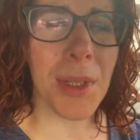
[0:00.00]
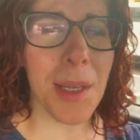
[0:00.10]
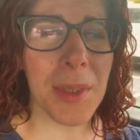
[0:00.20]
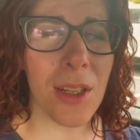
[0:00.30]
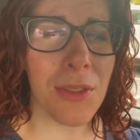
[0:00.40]
Let
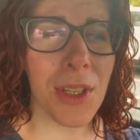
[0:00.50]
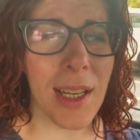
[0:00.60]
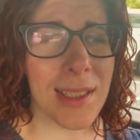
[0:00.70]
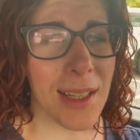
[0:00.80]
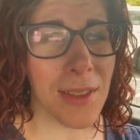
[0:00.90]
me know if you
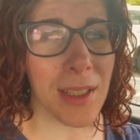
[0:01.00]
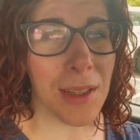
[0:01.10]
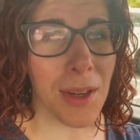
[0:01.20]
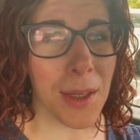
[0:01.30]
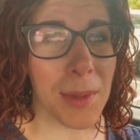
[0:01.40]
guys have any
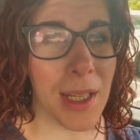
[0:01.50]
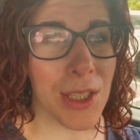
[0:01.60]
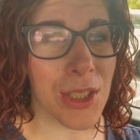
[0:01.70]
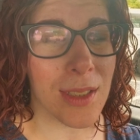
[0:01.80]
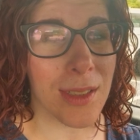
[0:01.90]

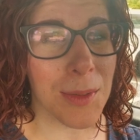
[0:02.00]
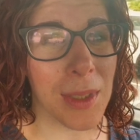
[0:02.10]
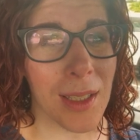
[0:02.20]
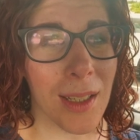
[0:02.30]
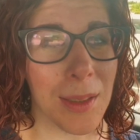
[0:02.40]
recommendations when
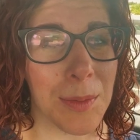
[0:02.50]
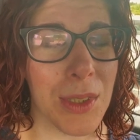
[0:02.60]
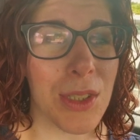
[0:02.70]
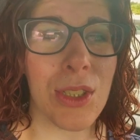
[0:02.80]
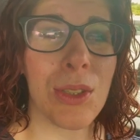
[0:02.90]
it
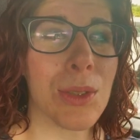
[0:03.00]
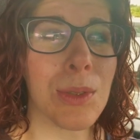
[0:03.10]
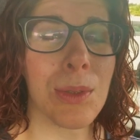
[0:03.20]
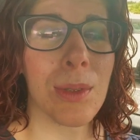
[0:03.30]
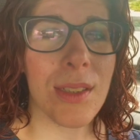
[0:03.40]
comes
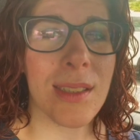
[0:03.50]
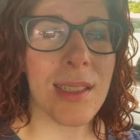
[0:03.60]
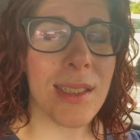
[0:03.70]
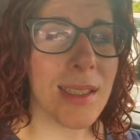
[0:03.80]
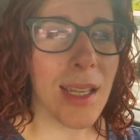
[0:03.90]
to
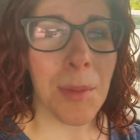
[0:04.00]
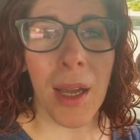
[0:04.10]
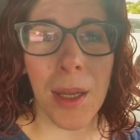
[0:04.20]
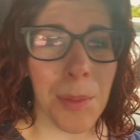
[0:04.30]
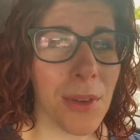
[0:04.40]

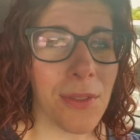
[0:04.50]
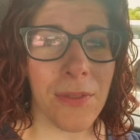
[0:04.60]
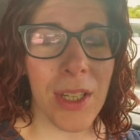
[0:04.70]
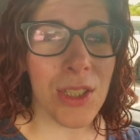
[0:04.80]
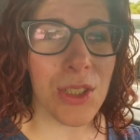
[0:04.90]

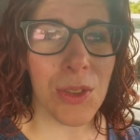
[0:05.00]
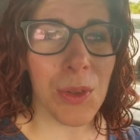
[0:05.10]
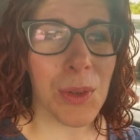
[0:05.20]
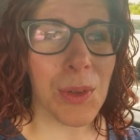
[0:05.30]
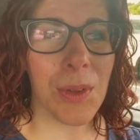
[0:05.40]

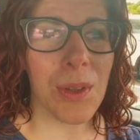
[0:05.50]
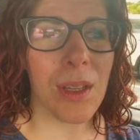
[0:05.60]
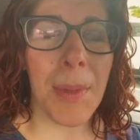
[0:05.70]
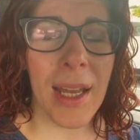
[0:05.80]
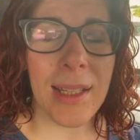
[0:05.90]
semi-professional
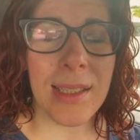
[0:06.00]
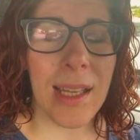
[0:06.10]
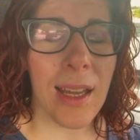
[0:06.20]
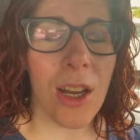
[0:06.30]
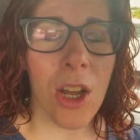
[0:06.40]
pants
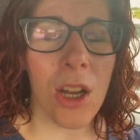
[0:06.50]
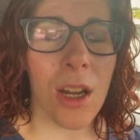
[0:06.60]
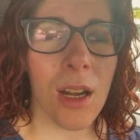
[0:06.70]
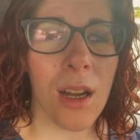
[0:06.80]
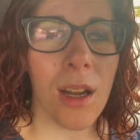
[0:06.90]
that
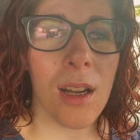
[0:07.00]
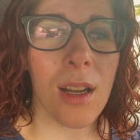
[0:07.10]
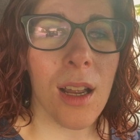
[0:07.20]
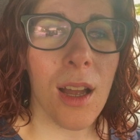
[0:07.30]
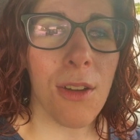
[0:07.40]
are
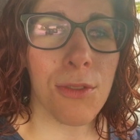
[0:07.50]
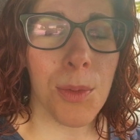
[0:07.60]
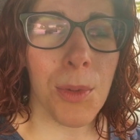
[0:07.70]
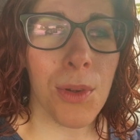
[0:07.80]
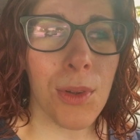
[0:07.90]

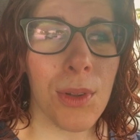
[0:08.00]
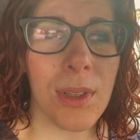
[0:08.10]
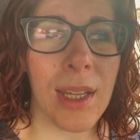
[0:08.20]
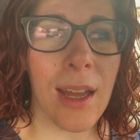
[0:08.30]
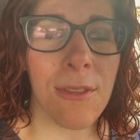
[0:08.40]
comfortable
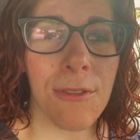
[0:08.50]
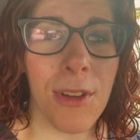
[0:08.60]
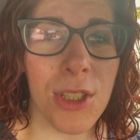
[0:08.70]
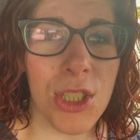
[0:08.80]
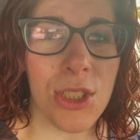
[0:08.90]
yet
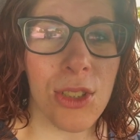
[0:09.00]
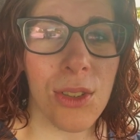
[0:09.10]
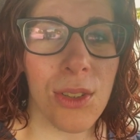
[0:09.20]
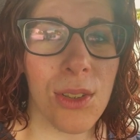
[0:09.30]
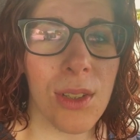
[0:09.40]

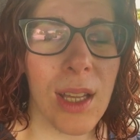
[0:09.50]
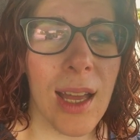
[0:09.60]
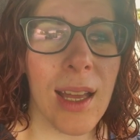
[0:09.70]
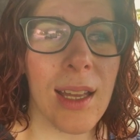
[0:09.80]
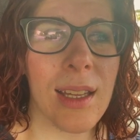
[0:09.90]
functional
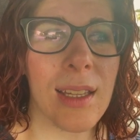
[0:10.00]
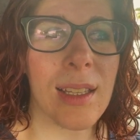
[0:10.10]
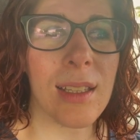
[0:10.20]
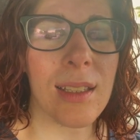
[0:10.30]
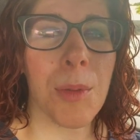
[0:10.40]

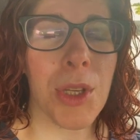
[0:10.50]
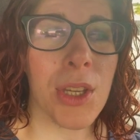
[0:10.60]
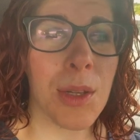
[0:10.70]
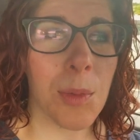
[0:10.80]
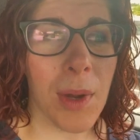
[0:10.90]
and you
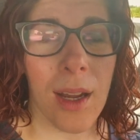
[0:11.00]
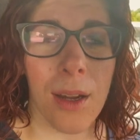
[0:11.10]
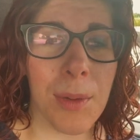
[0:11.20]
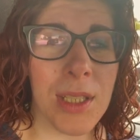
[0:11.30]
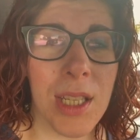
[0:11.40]
can
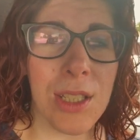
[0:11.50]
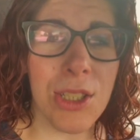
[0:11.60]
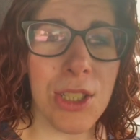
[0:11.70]
wear with tennis